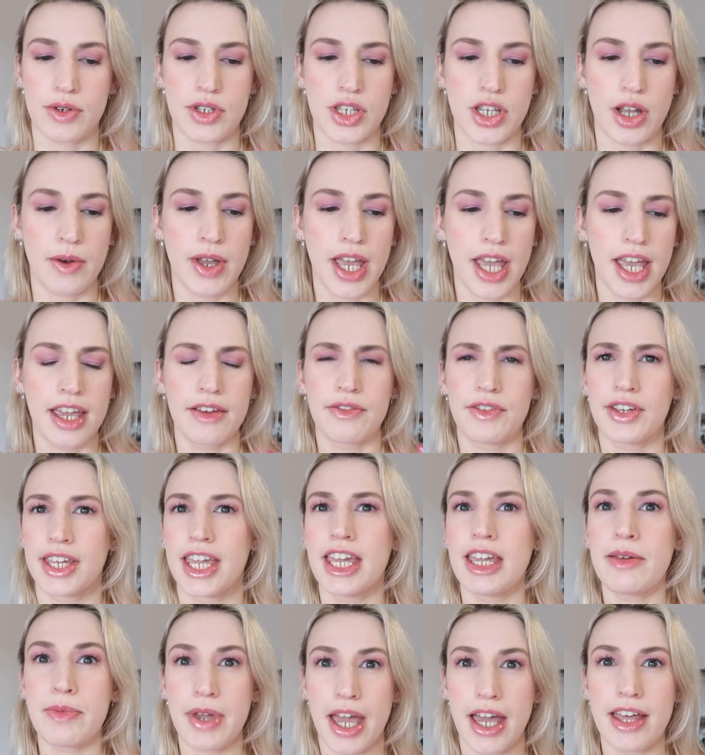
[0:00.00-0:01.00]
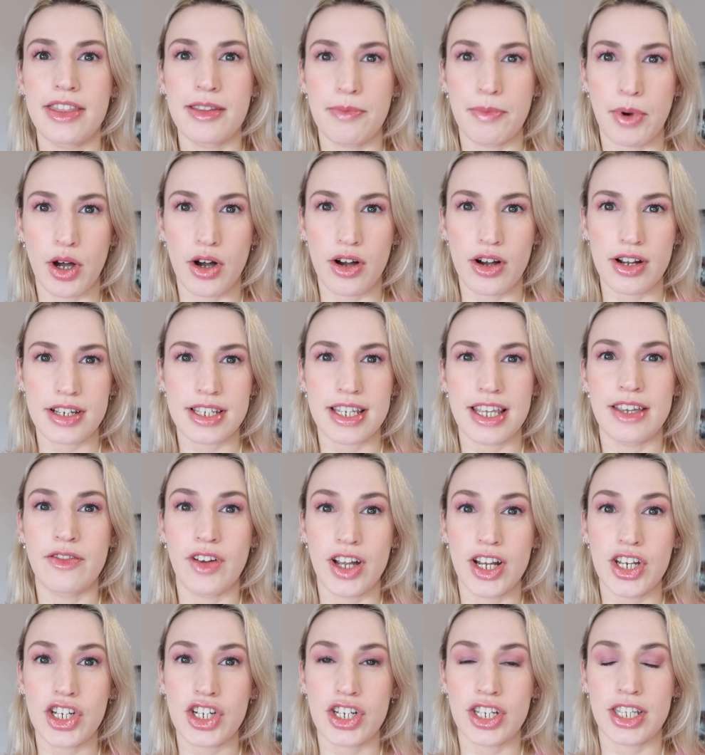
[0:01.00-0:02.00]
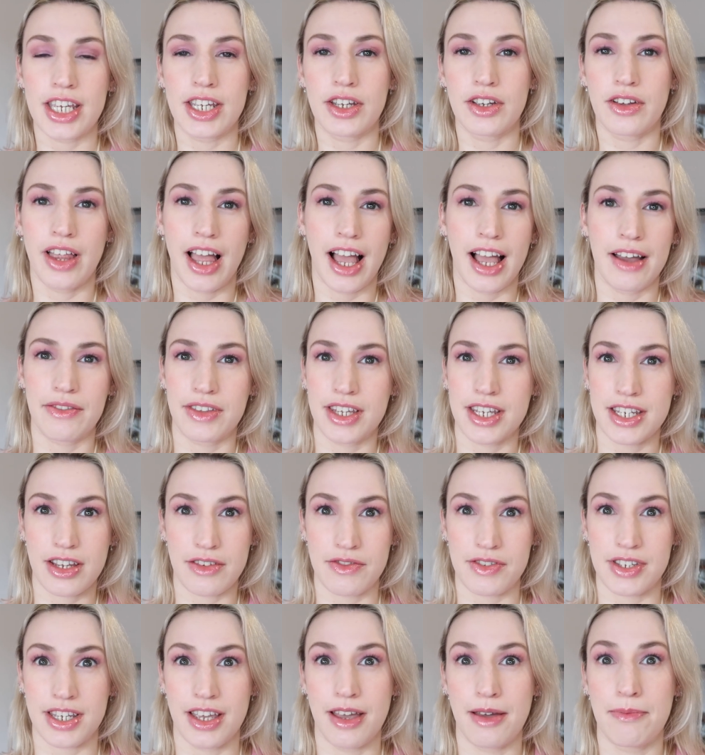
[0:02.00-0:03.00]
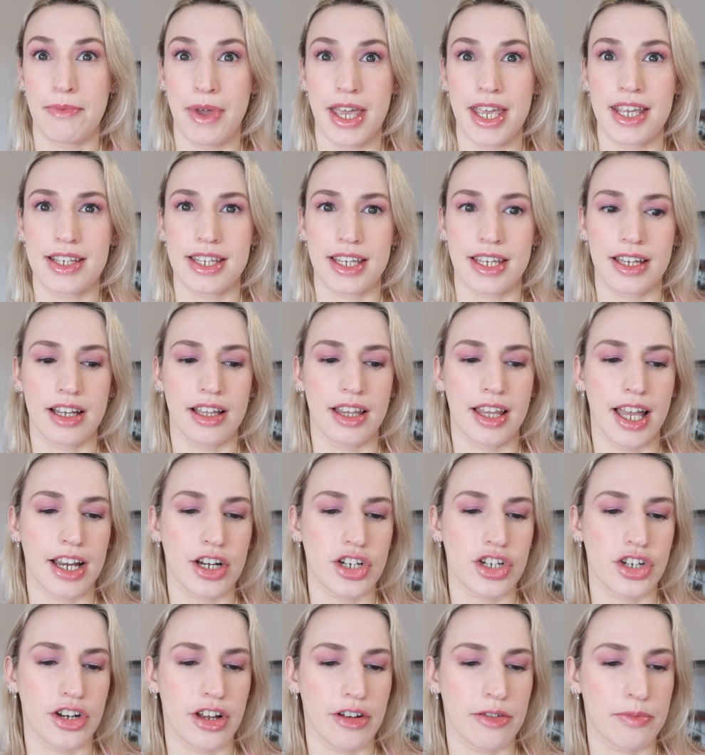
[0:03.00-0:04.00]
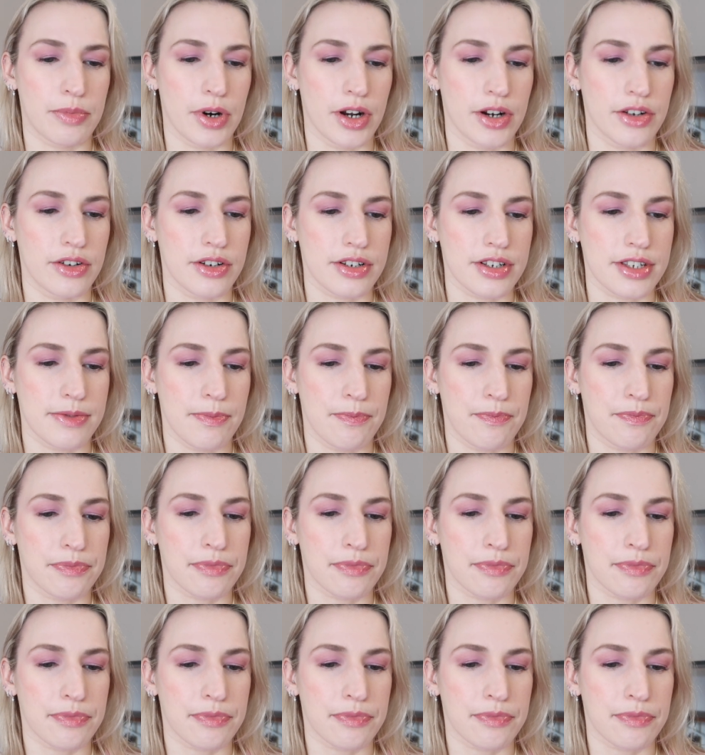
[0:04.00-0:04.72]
So if you keep getting the box, eventually you'll have this obviously amazing collection of products.